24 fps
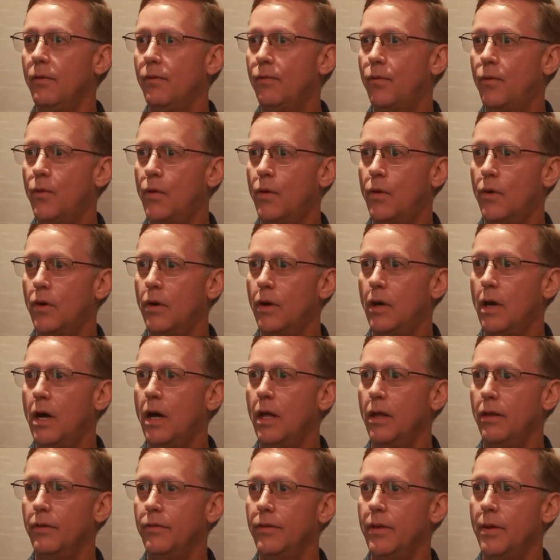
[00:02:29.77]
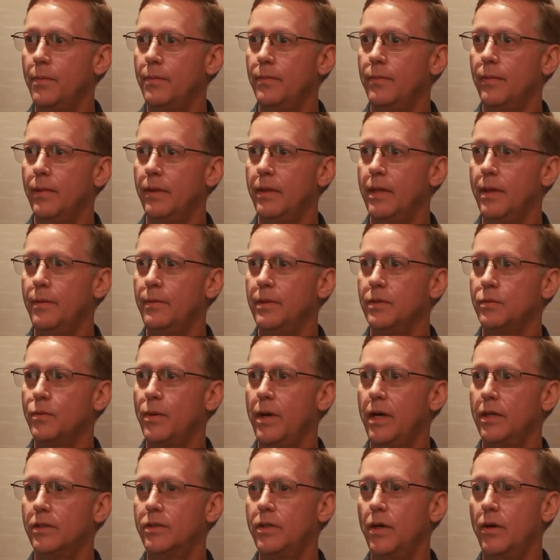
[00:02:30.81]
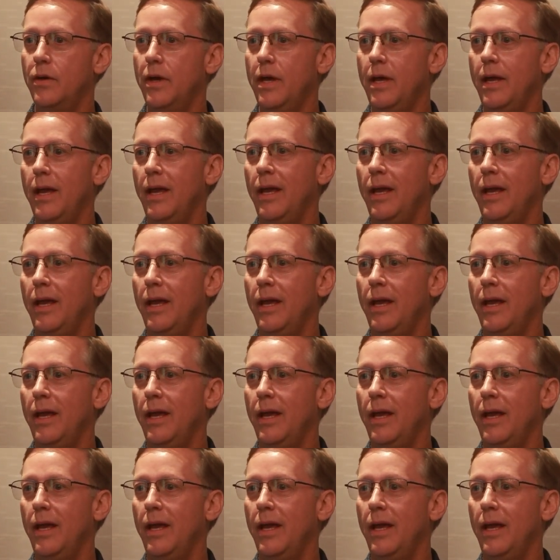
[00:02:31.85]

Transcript: for all of them as well. So